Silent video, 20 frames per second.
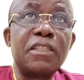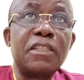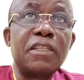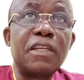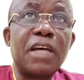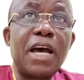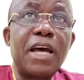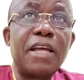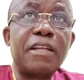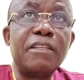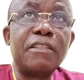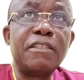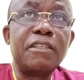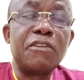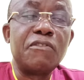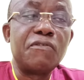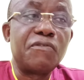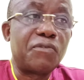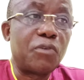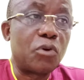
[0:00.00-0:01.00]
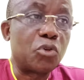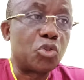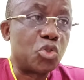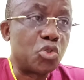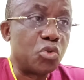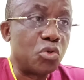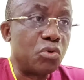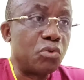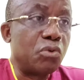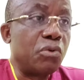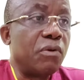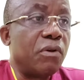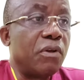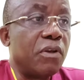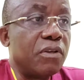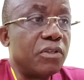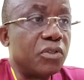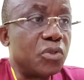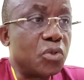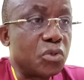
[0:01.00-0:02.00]
and for 2
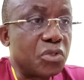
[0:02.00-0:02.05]
to